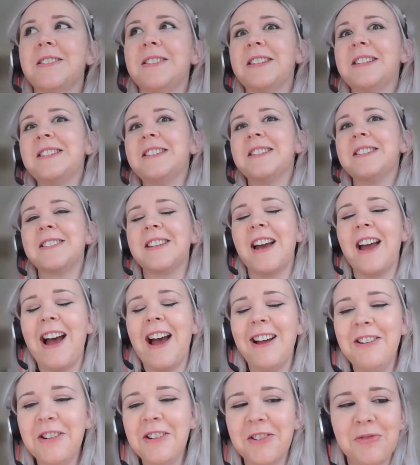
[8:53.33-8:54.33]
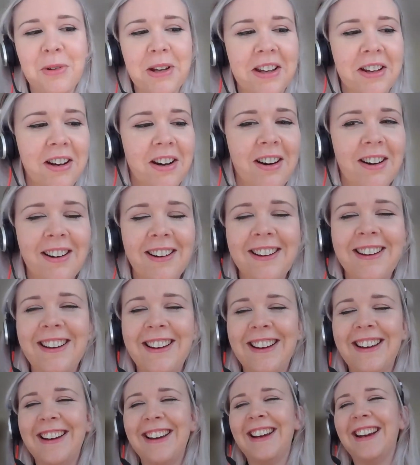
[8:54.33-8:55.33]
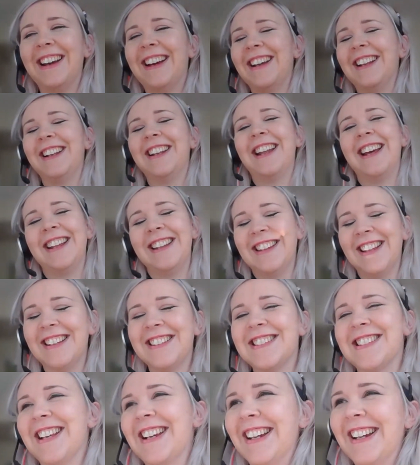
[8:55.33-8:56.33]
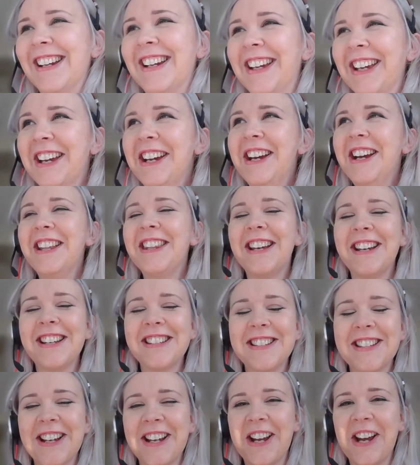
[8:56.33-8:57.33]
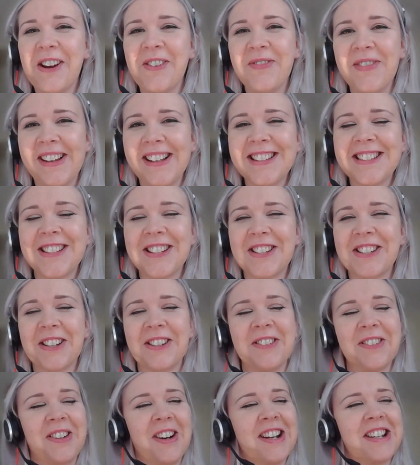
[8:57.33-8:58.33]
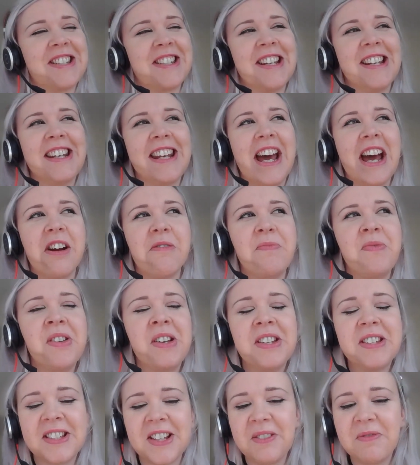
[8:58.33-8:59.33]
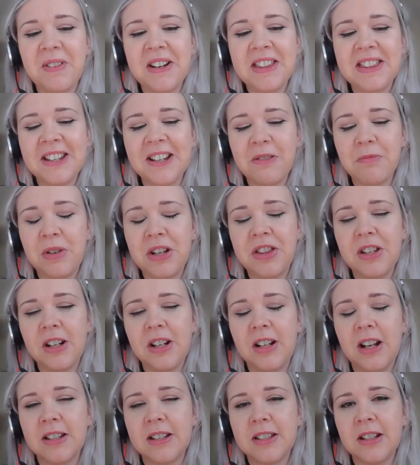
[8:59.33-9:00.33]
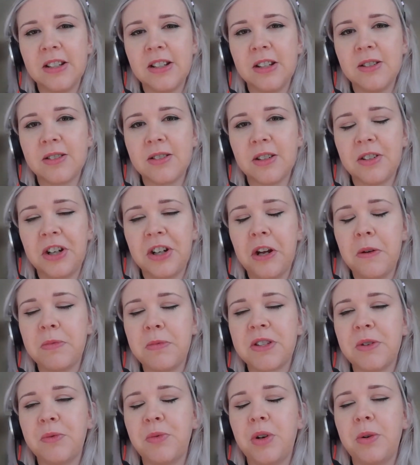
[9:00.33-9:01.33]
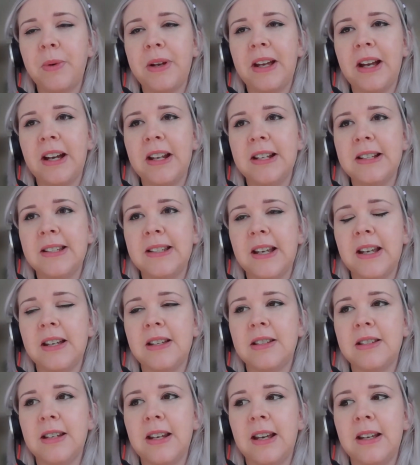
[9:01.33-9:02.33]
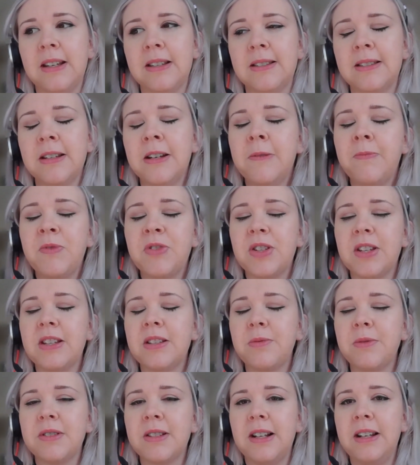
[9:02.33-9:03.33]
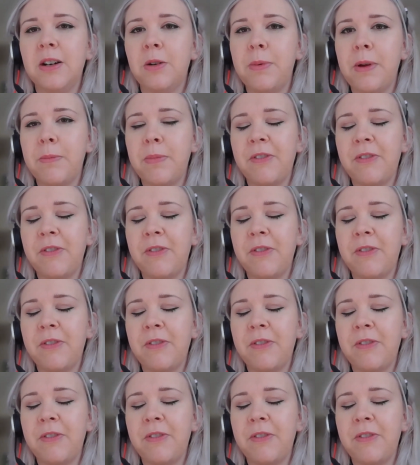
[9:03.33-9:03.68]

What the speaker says: This is like, how long have we got? That's like amazing. Such a cool question. So with the London user group, so what we kind of did is, so this was a little bit